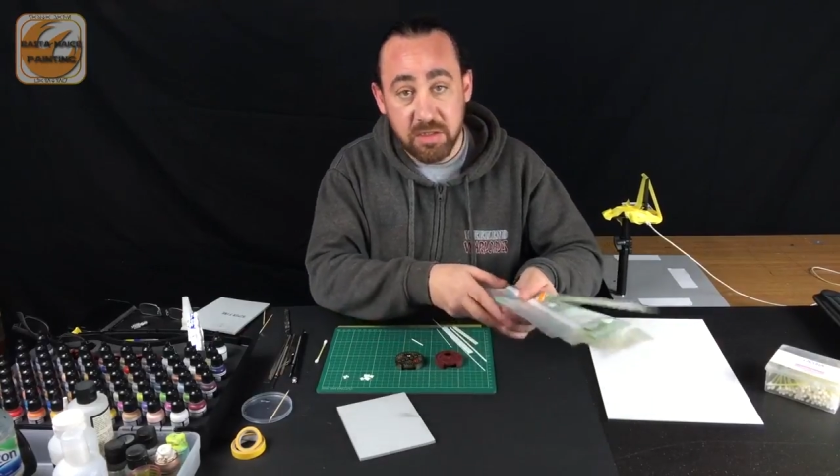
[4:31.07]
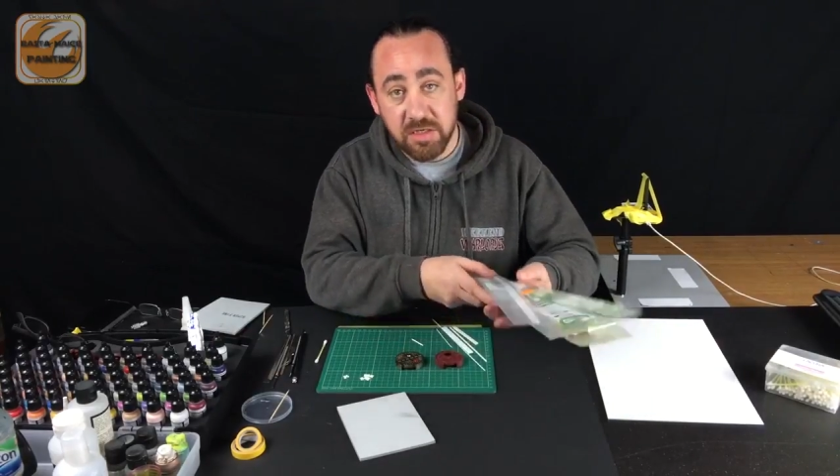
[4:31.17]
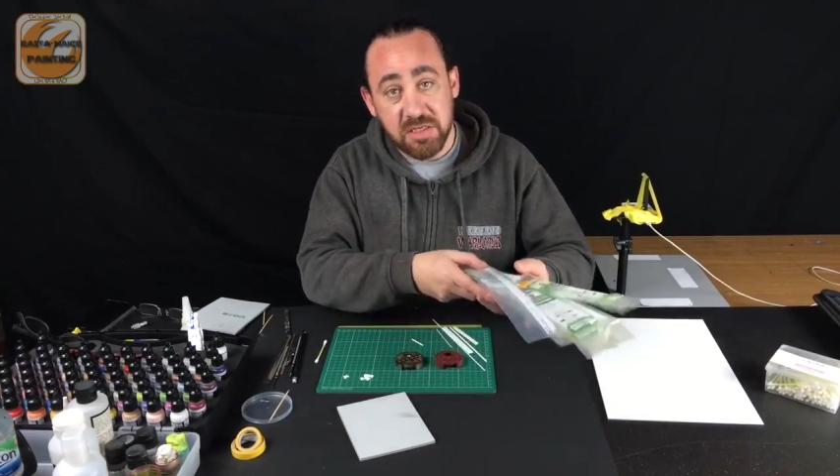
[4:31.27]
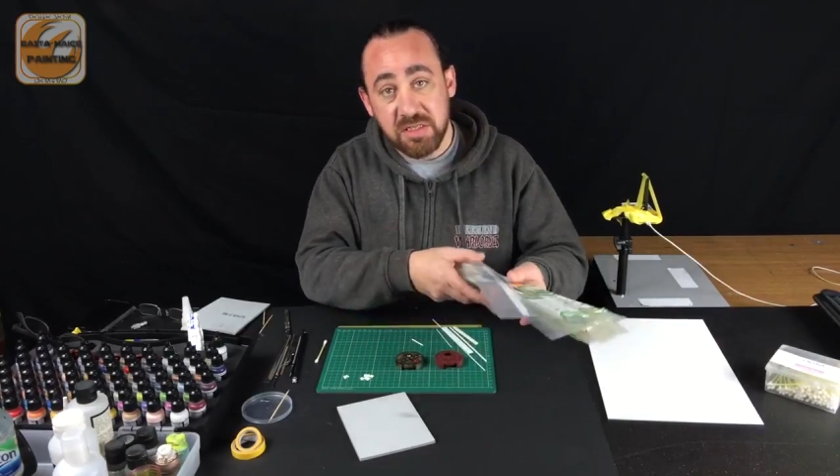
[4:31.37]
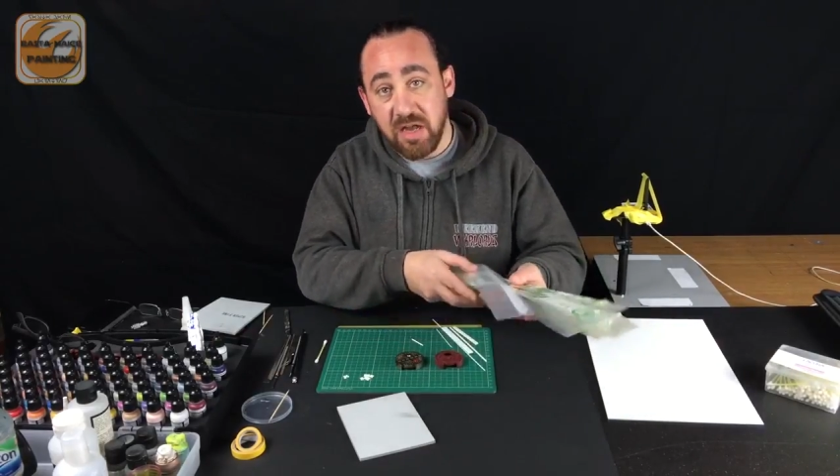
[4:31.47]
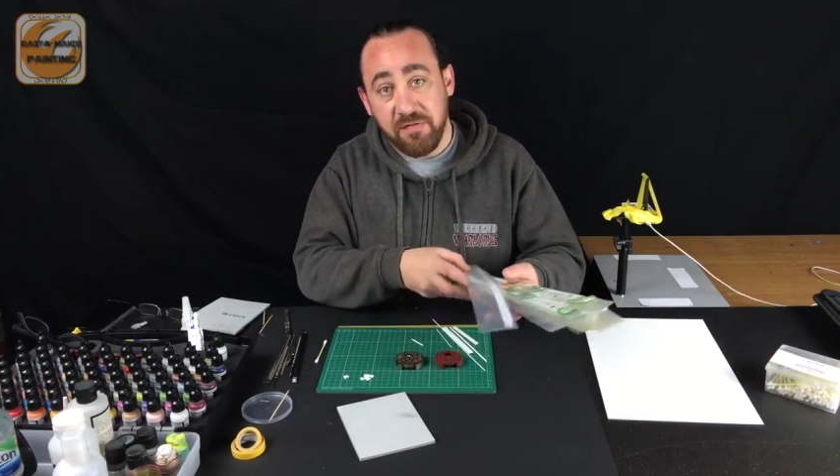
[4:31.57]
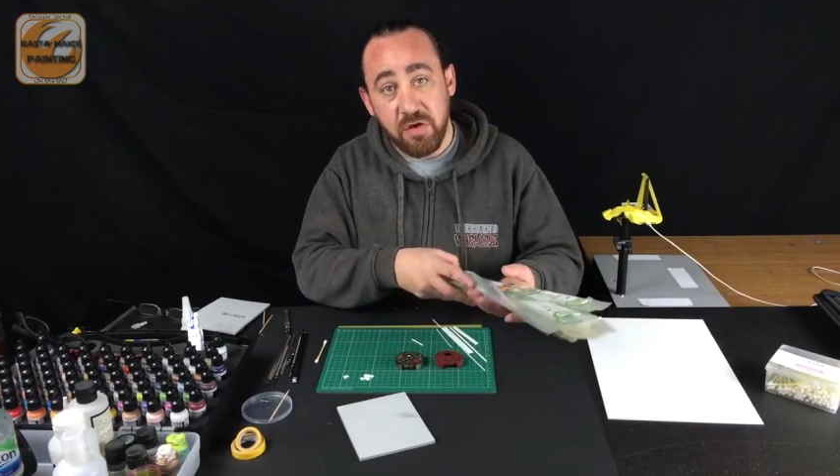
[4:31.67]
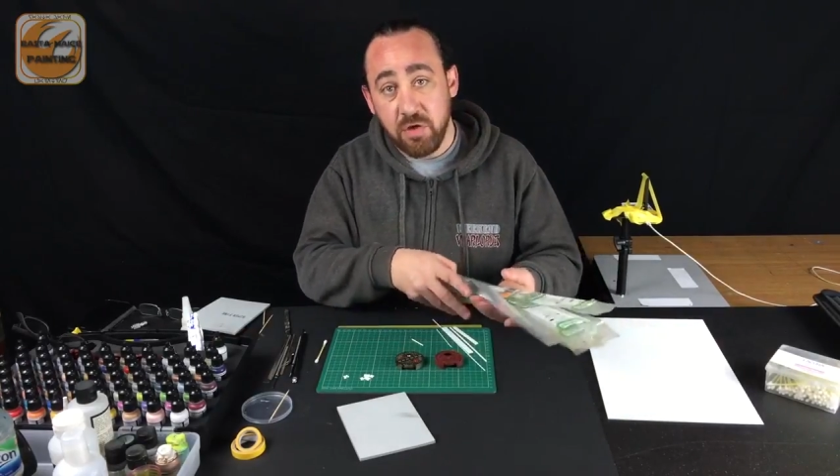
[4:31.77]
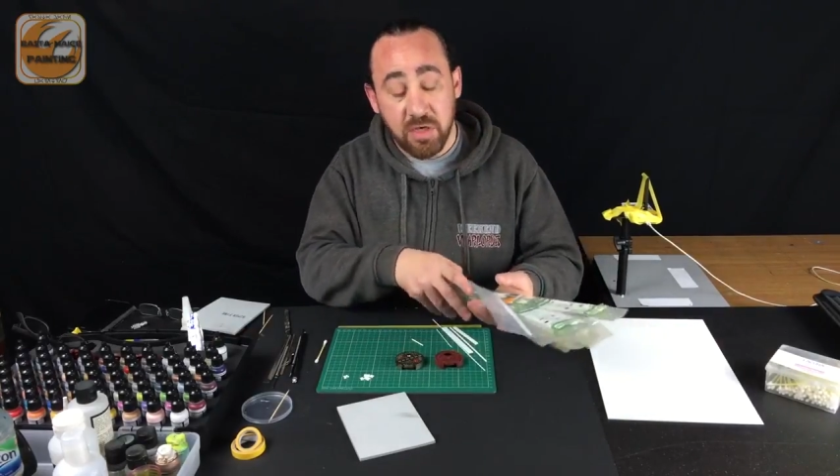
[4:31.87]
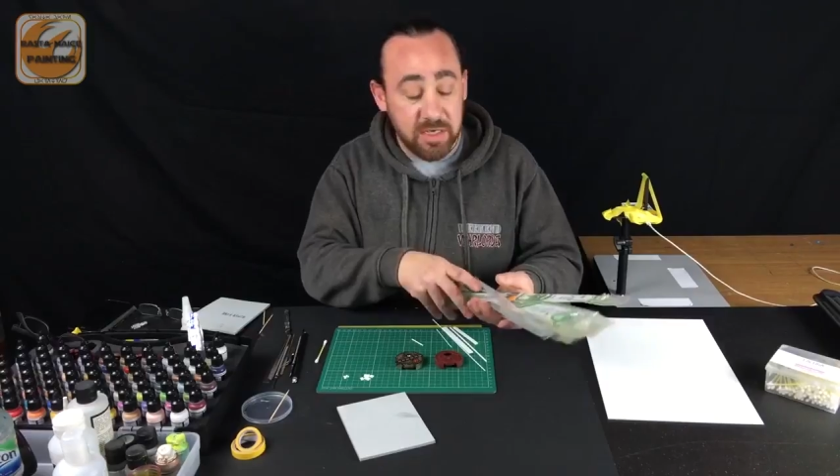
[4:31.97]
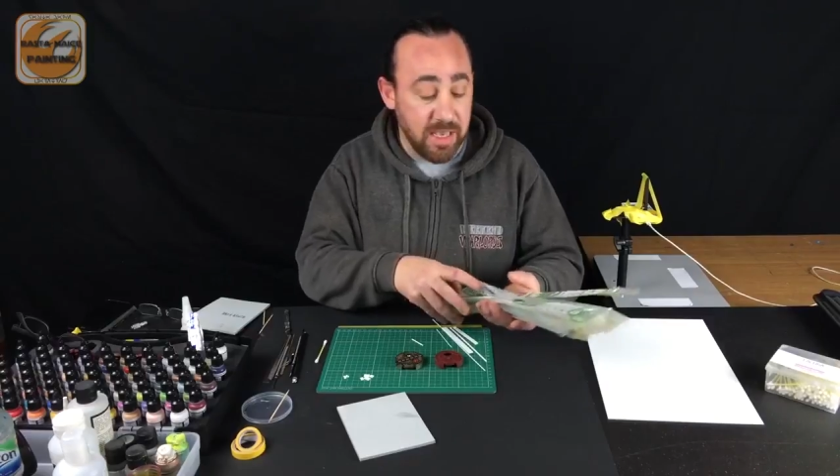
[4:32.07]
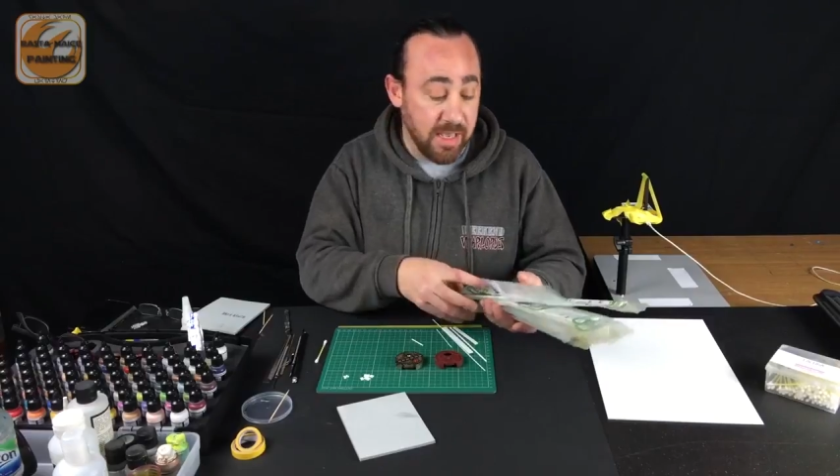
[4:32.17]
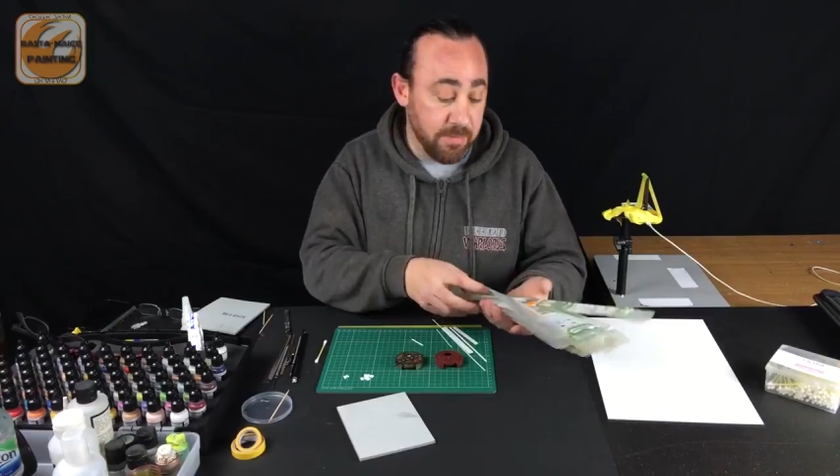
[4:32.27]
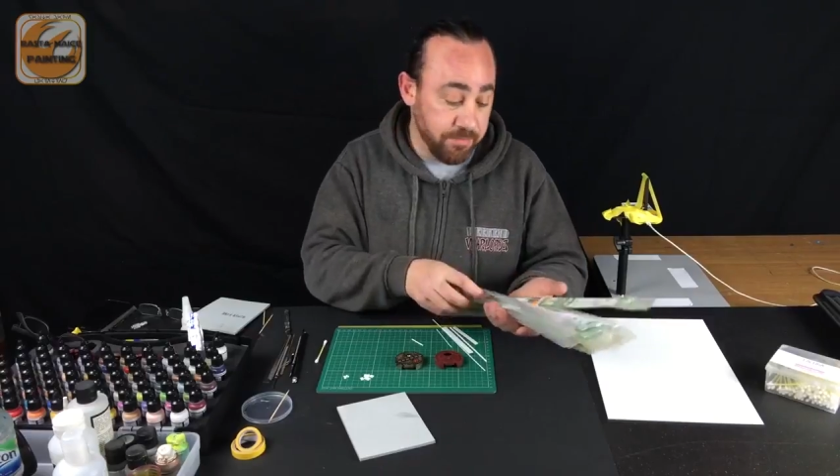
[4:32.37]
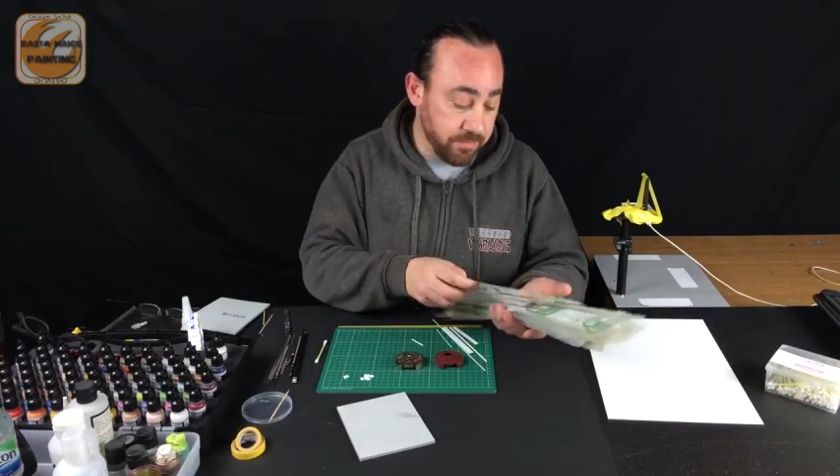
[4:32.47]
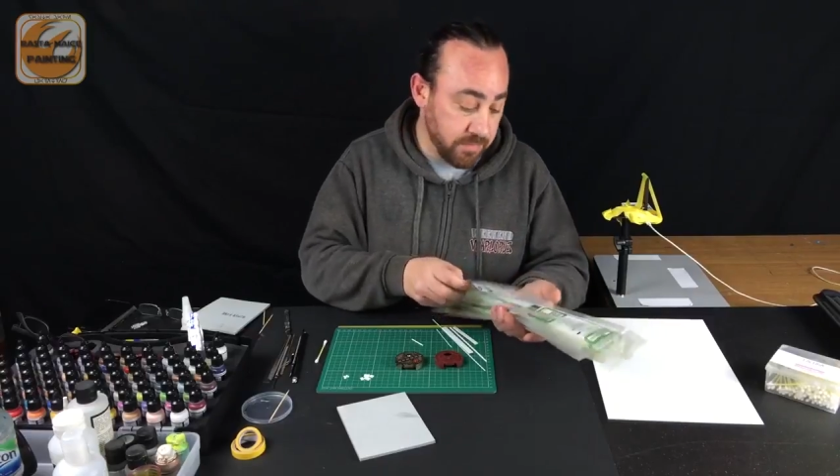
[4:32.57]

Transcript: The stuff you can get